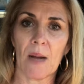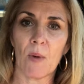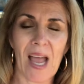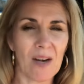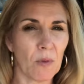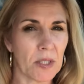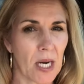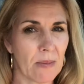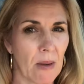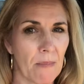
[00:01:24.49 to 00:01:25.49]
we hadn't really
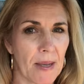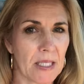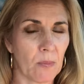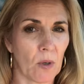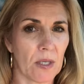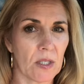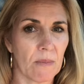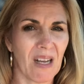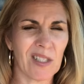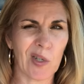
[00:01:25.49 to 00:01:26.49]
talked about baseboards, so
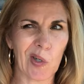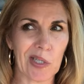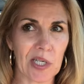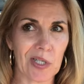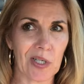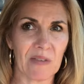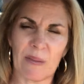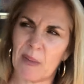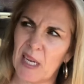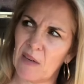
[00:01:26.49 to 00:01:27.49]
I'm not totally sure if
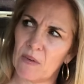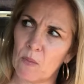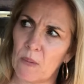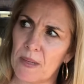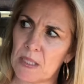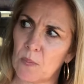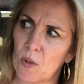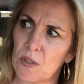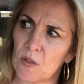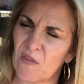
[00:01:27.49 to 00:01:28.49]
I'm paying for more
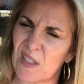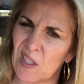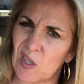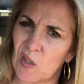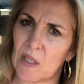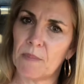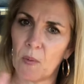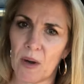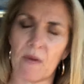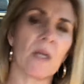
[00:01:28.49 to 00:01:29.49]
baseboards or if that's included,
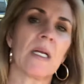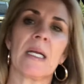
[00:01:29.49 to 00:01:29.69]
but whatever.